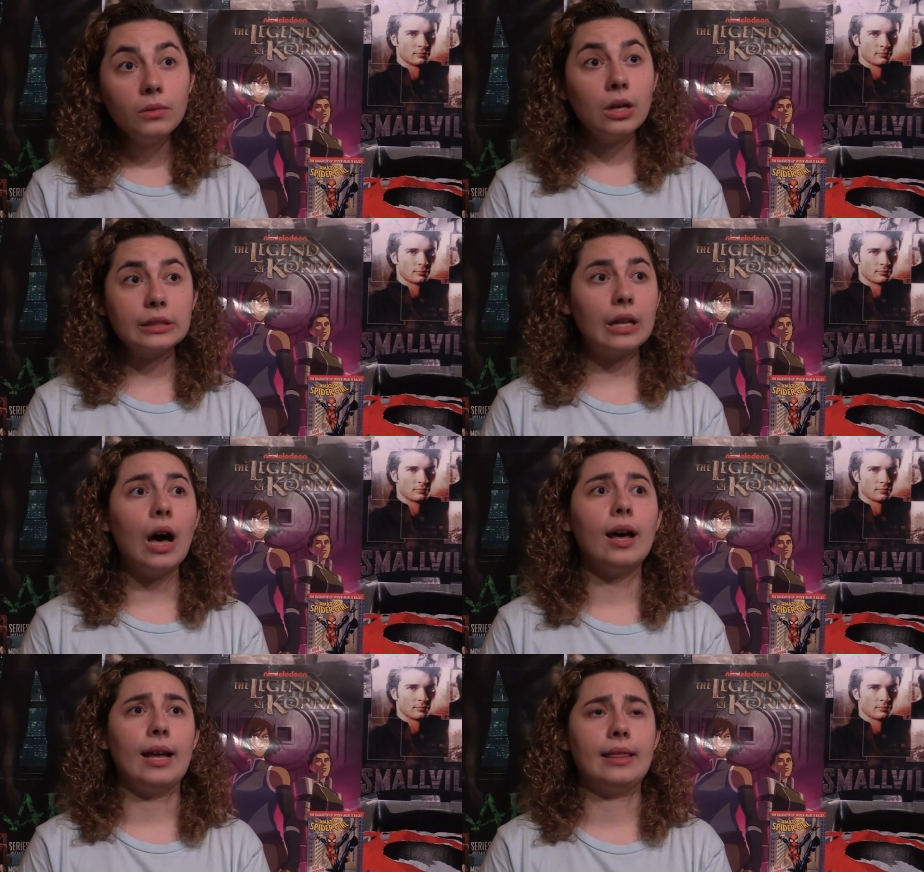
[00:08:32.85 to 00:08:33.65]
Speaker 1: A
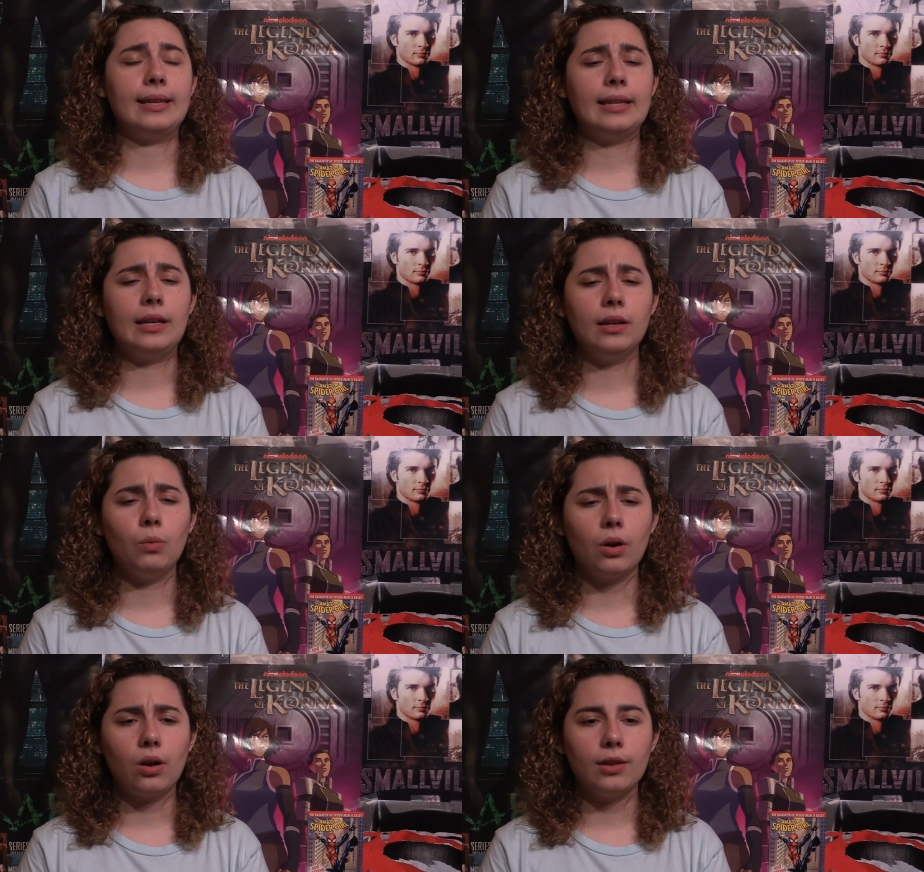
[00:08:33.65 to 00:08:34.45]
lot. I think they need
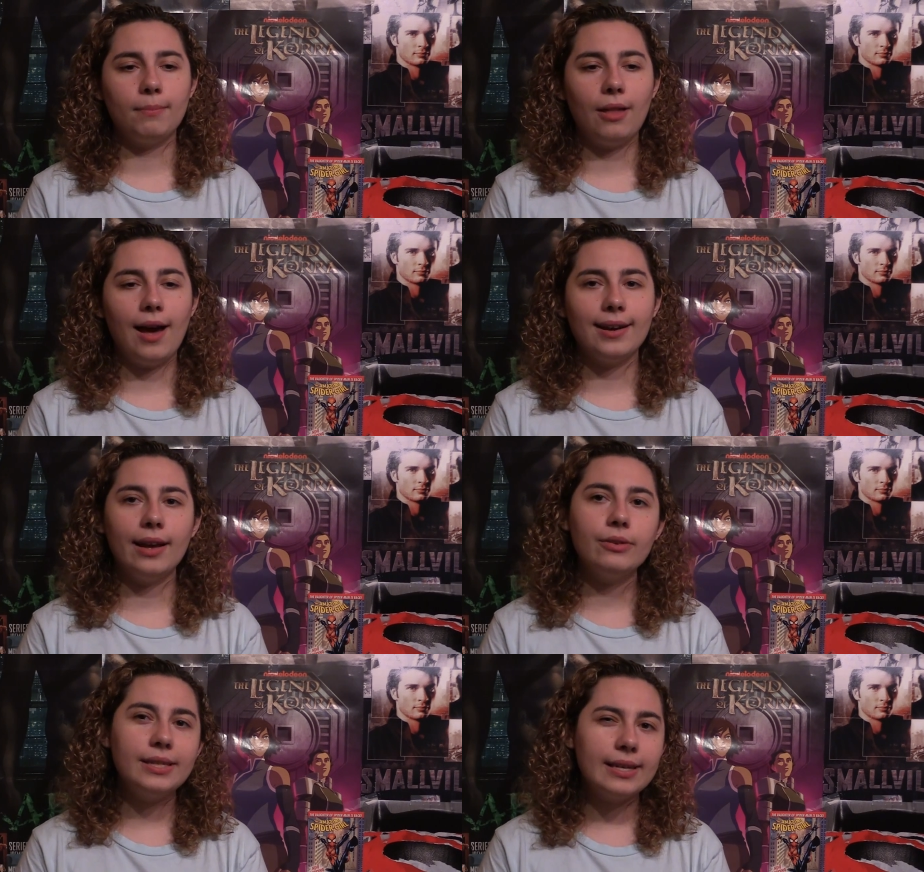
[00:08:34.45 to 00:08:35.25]
to work on the plot,
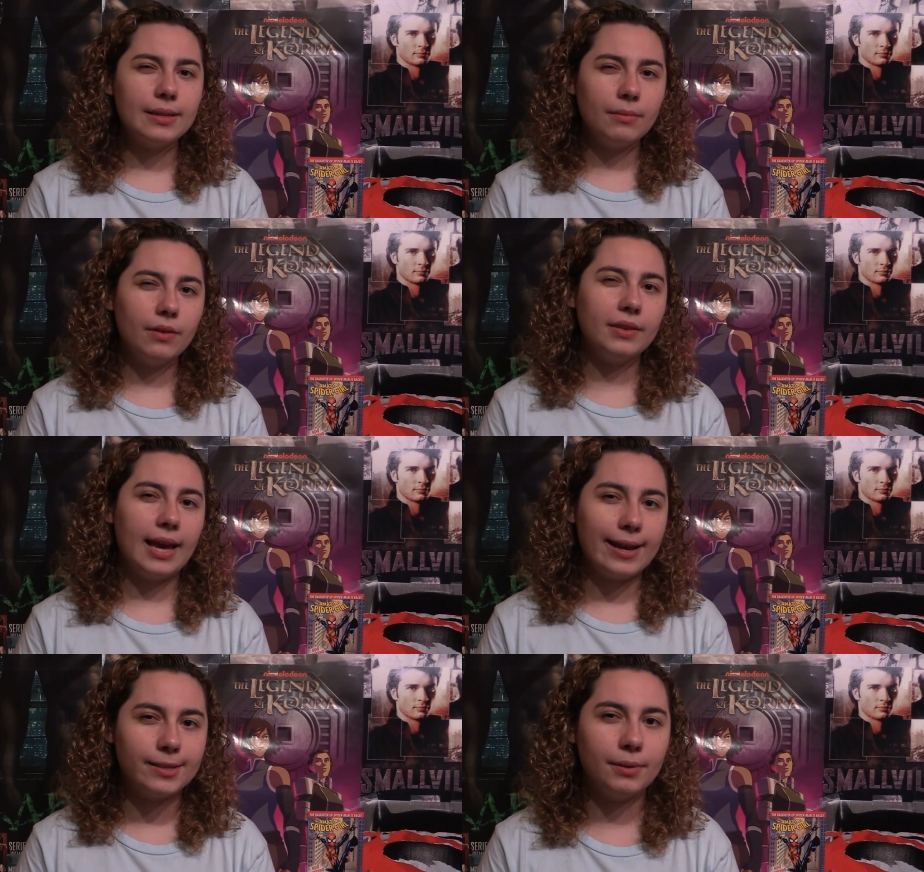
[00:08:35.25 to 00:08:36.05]
and I would say some of
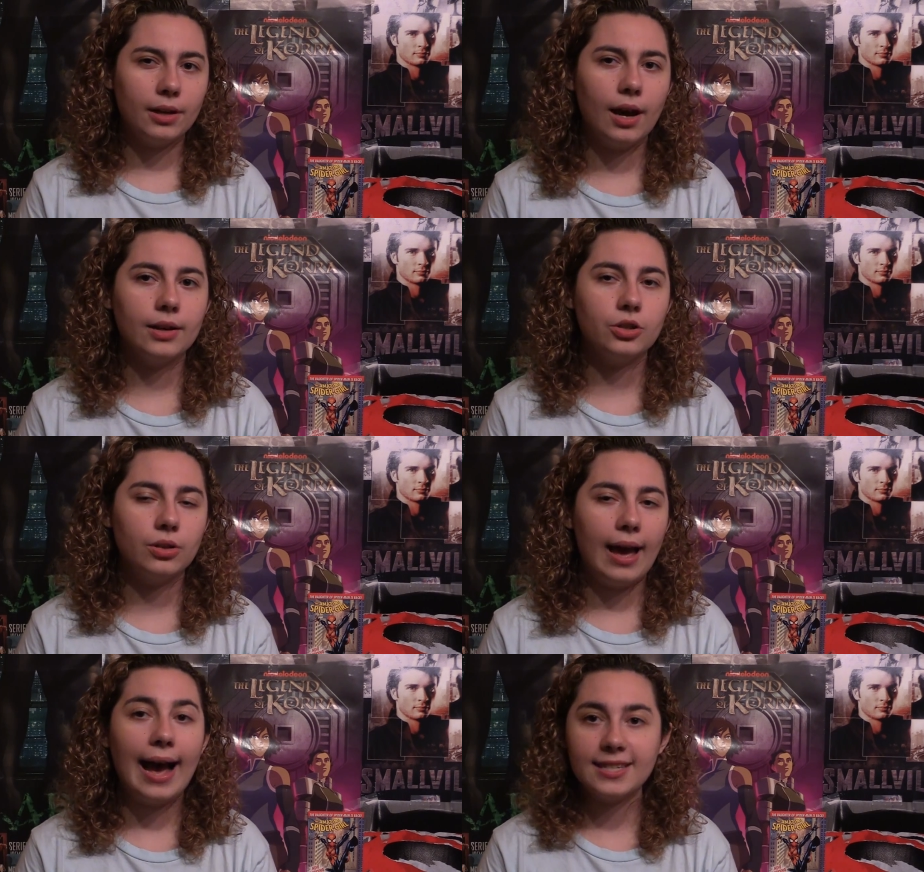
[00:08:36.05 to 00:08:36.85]
the
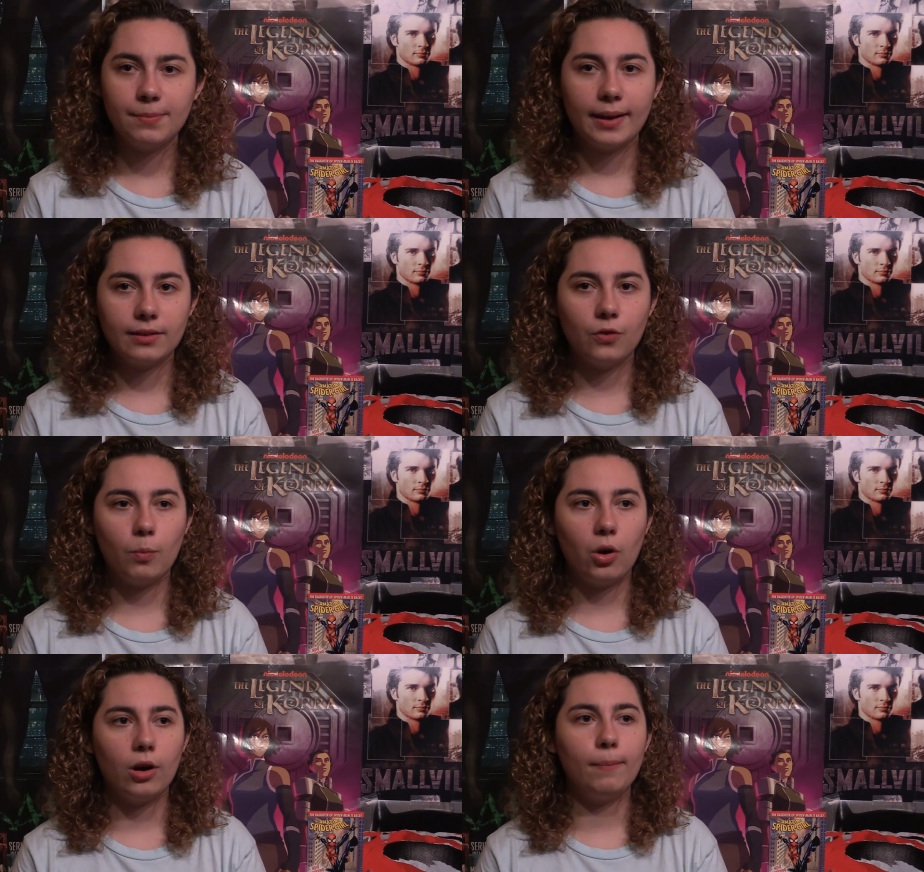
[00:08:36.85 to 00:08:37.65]
espionage aspect of
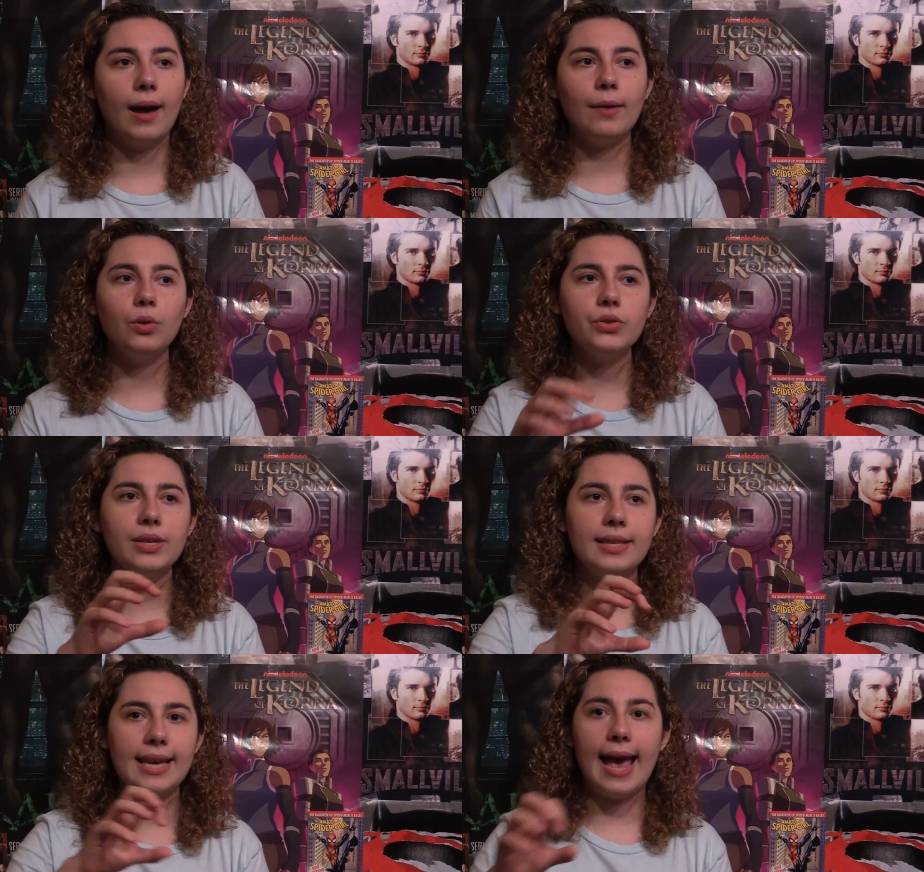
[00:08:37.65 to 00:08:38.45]
the book, but I will
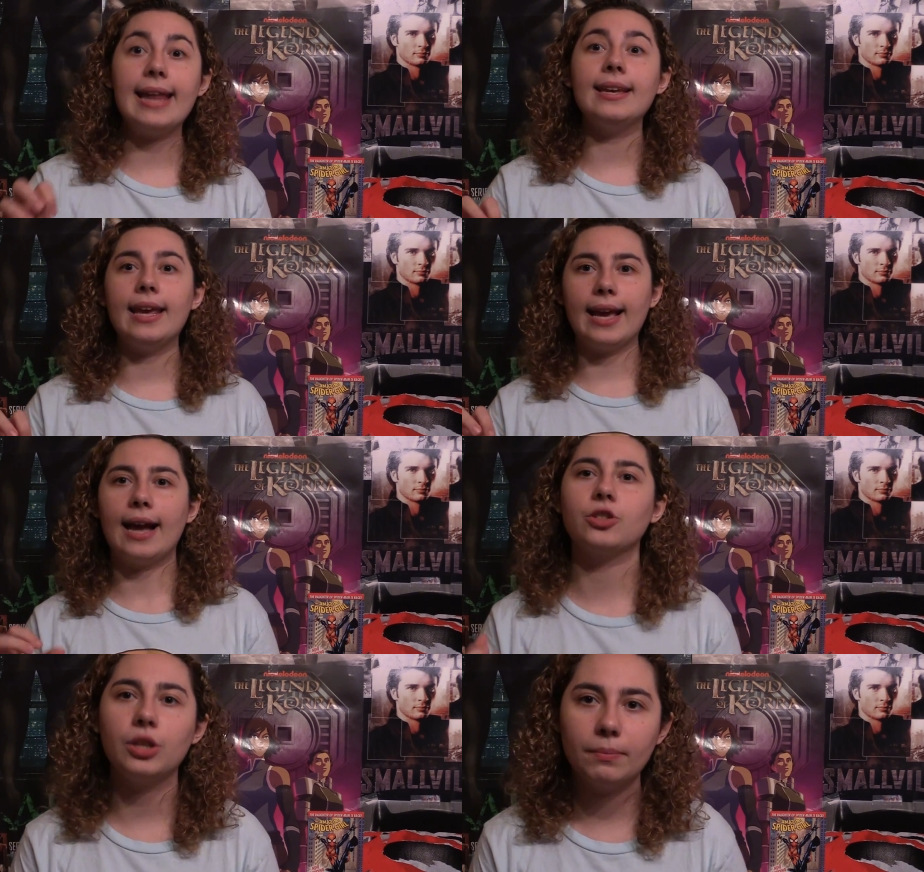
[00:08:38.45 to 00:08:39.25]
say the ending
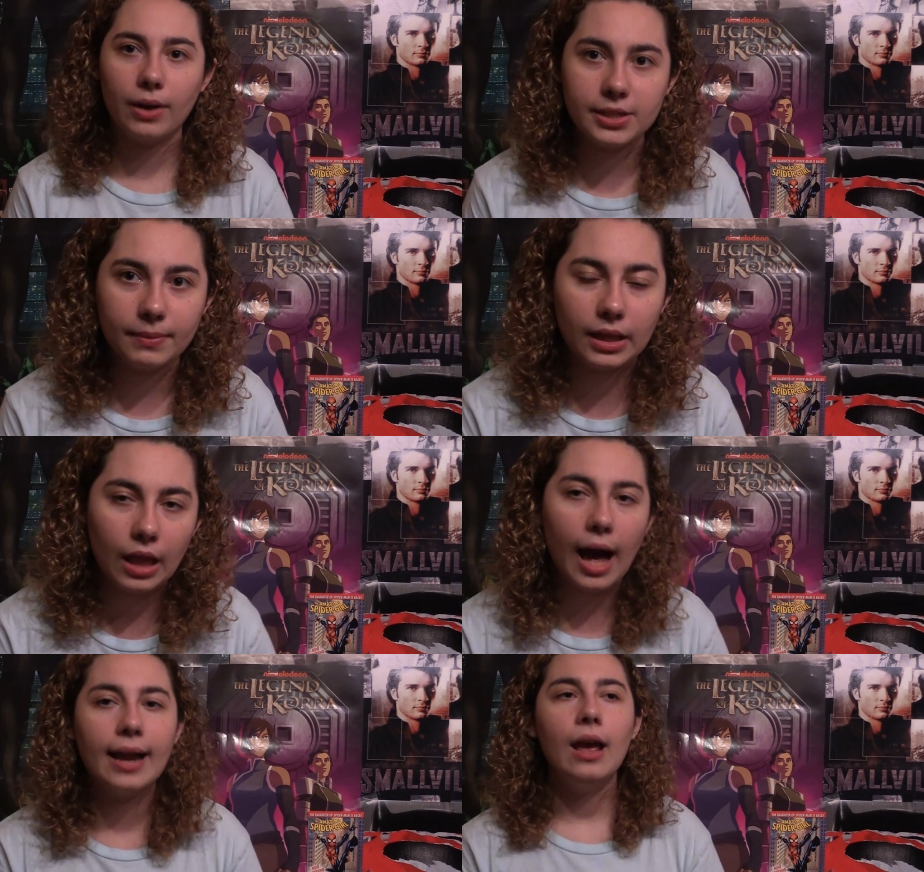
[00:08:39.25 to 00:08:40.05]
actually impressed me a
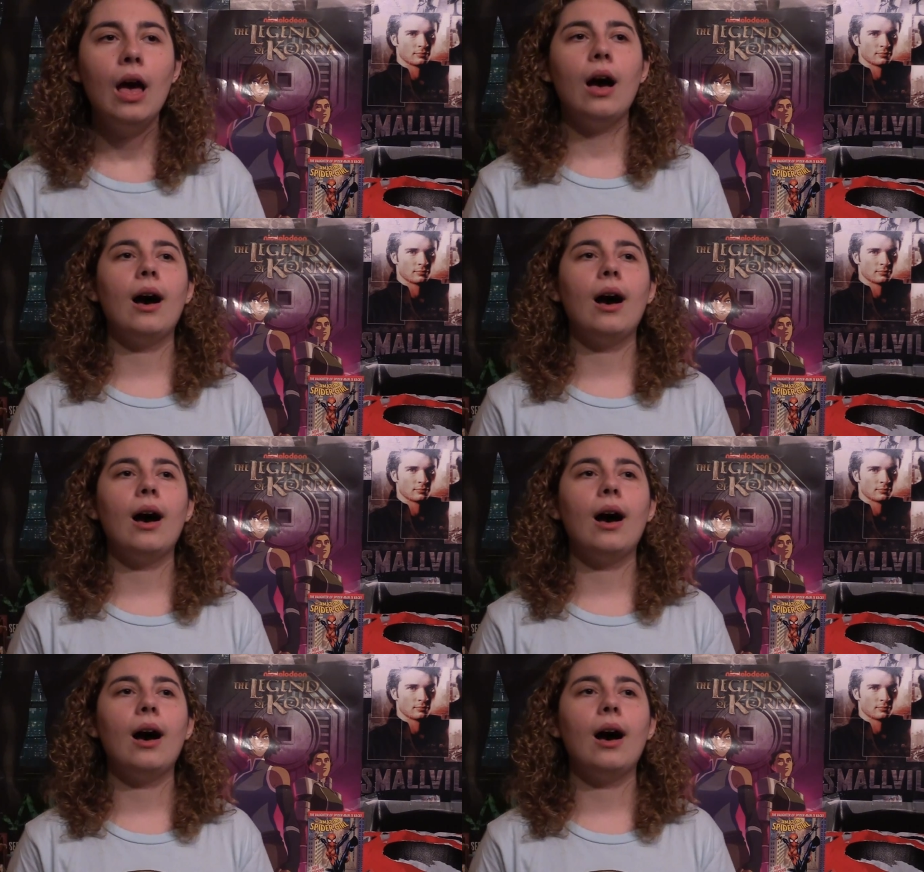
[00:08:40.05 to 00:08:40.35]
lot.